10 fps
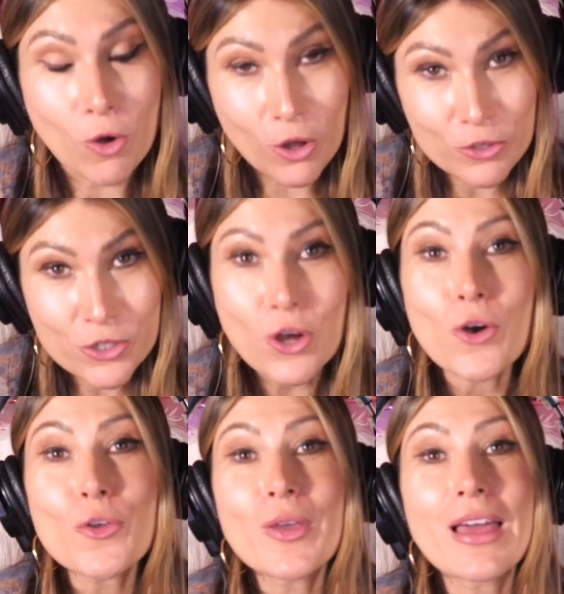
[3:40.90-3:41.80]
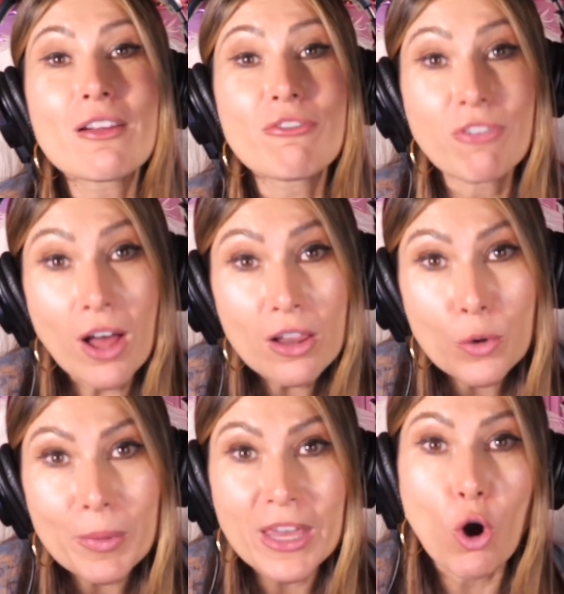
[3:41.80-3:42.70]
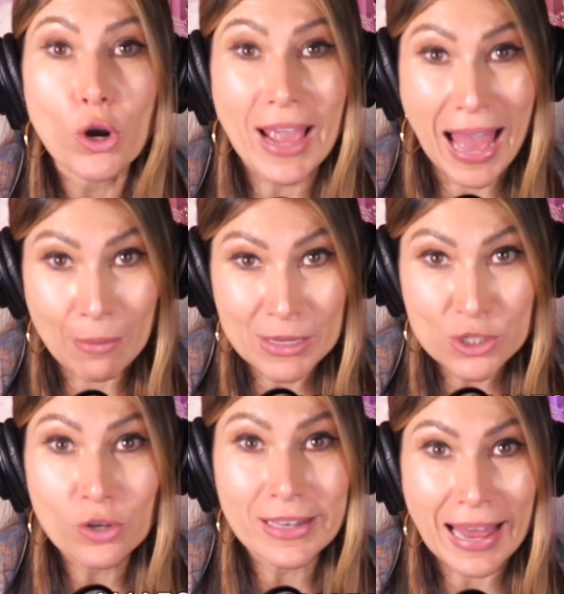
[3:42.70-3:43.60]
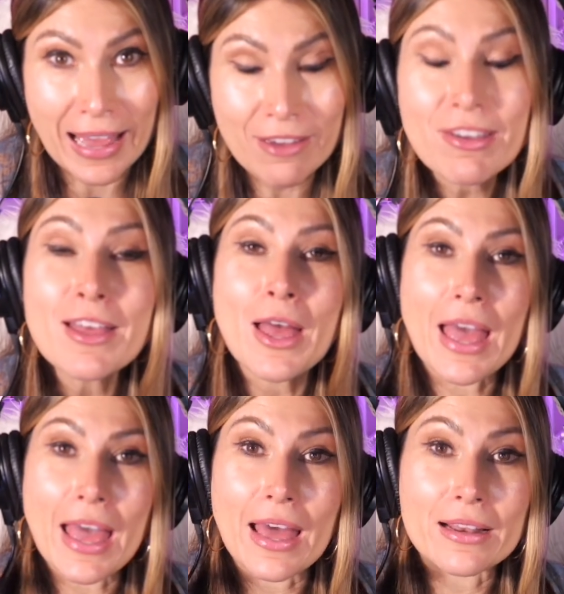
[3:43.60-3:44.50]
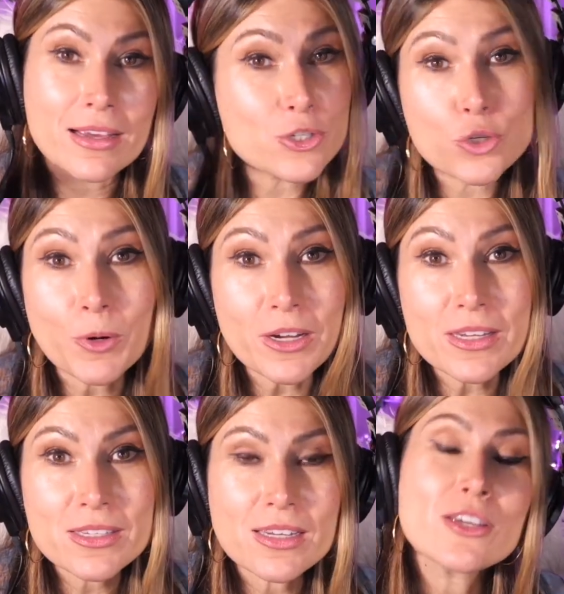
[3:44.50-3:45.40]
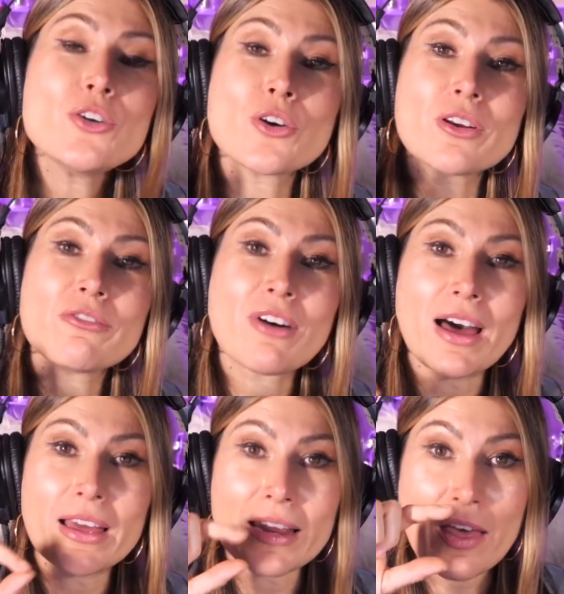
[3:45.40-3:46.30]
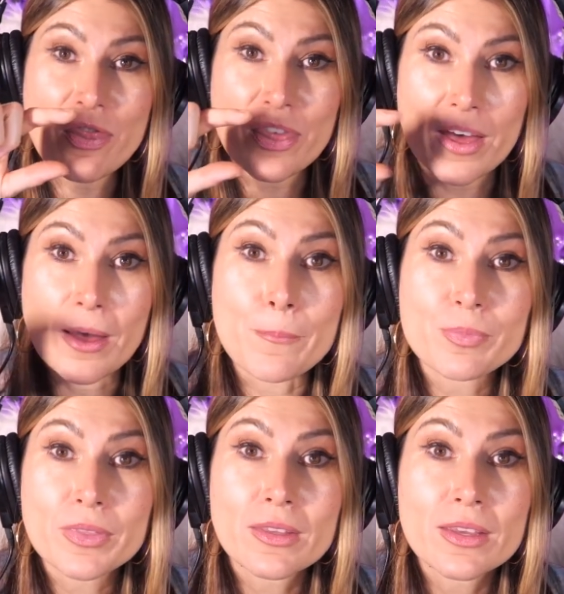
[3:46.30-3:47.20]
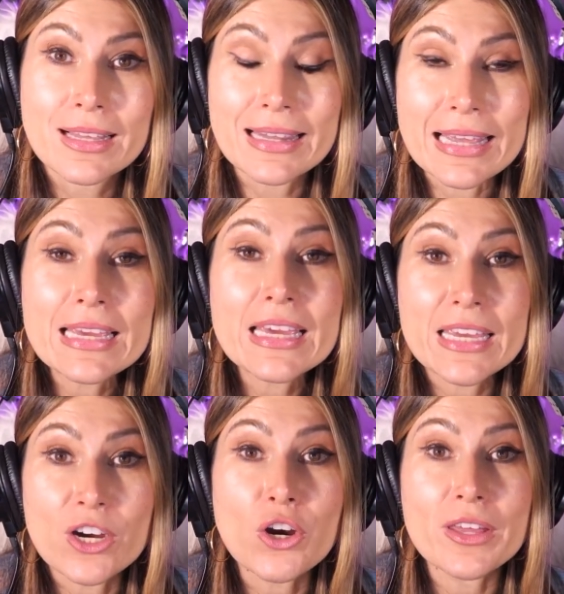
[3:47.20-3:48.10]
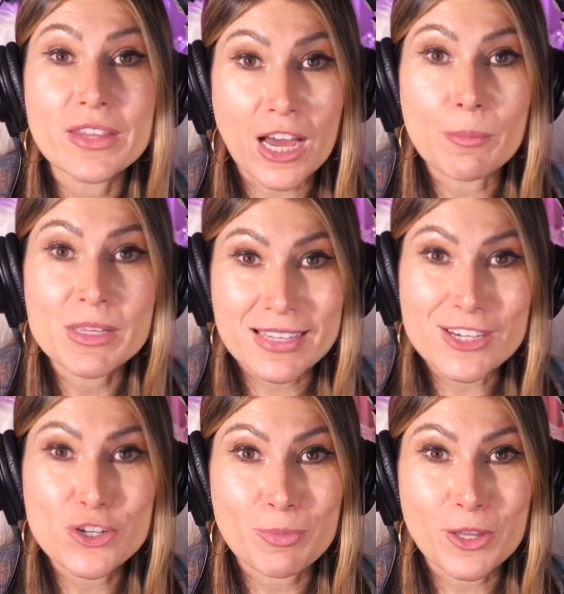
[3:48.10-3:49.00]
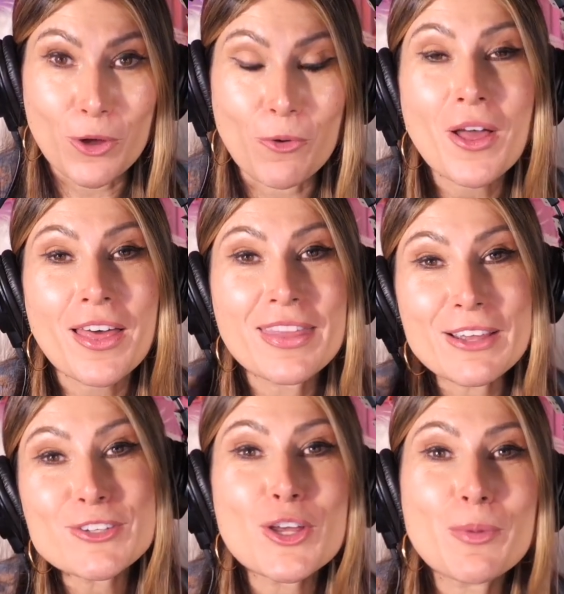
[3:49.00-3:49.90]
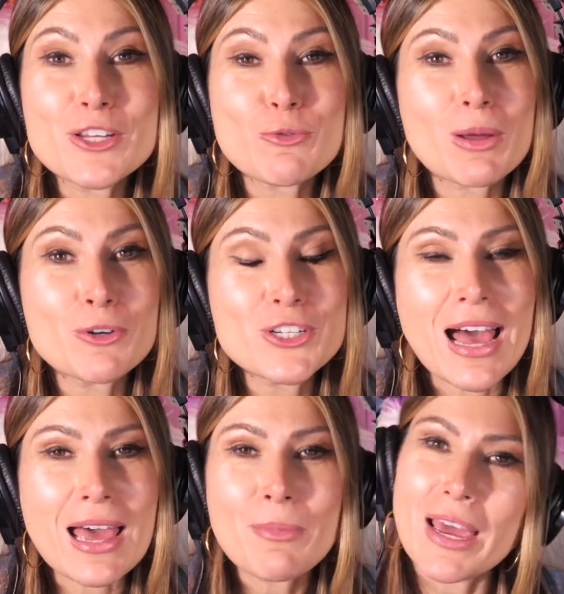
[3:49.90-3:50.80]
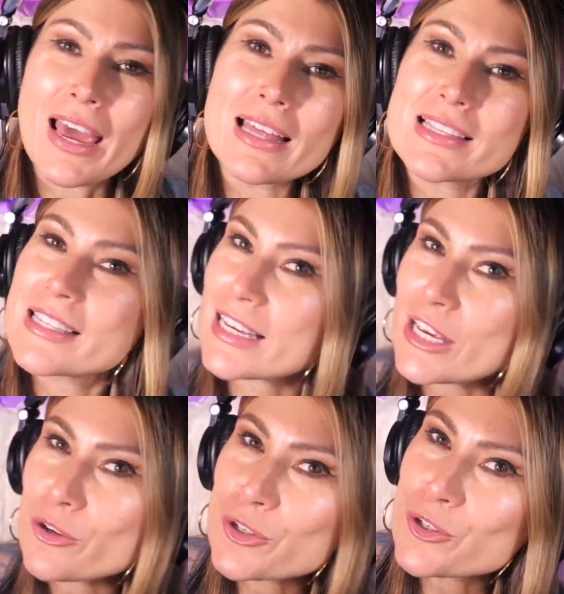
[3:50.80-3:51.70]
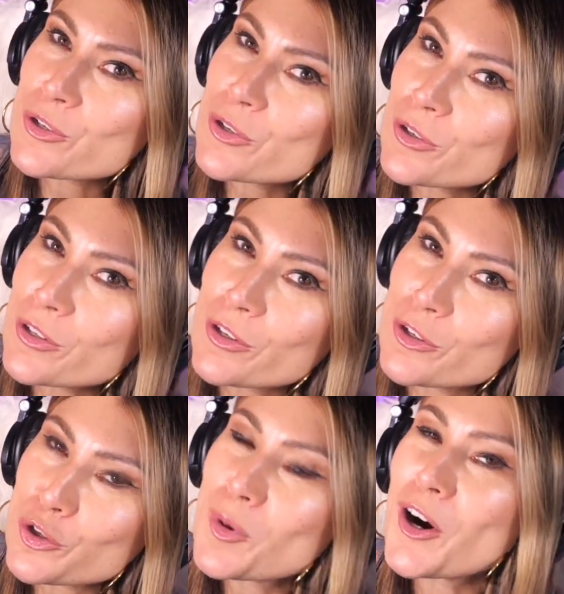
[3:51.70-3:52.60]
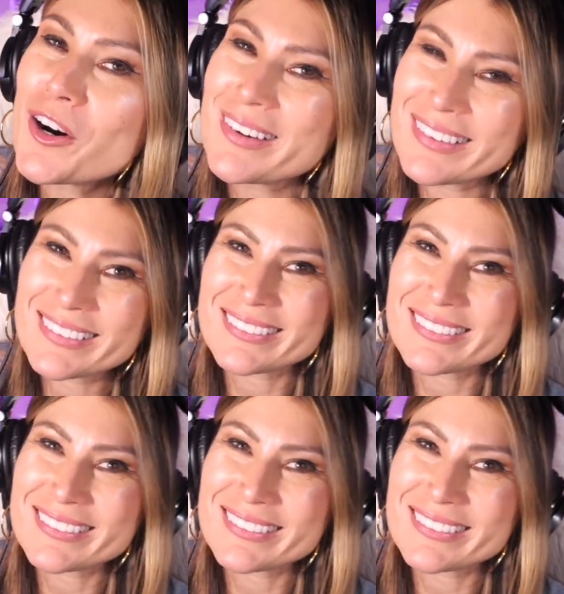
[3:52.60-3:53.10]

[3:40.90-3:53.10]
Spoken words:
Also, you can follow me on Amazon Live, and it's super easy. You're going to find the link here in the comment section below. Thank you so much one more time, and see you soon, YouTuber.